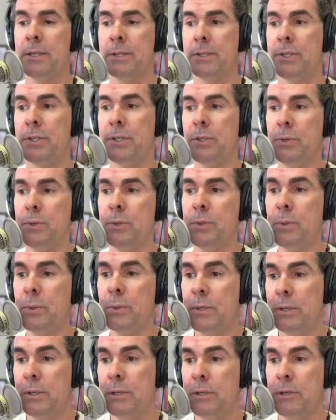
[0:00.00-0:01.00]
to
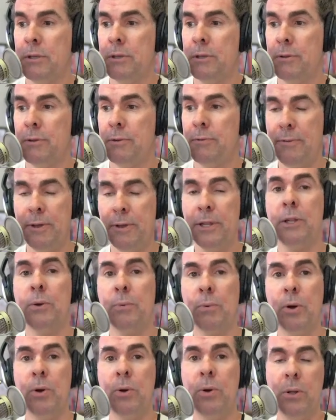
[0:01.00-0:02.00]
fill a
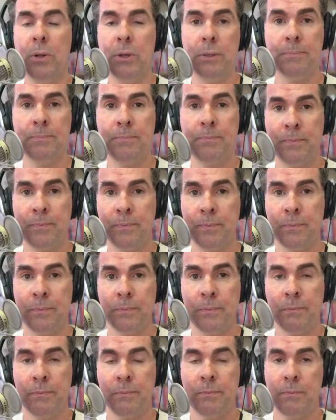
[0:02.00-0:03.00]
role
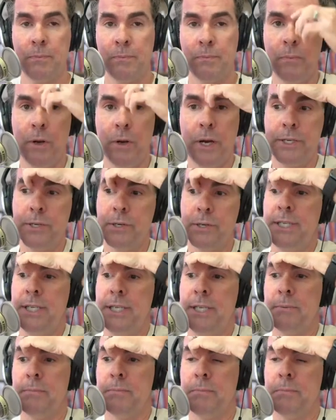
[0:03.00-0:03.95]
on your team.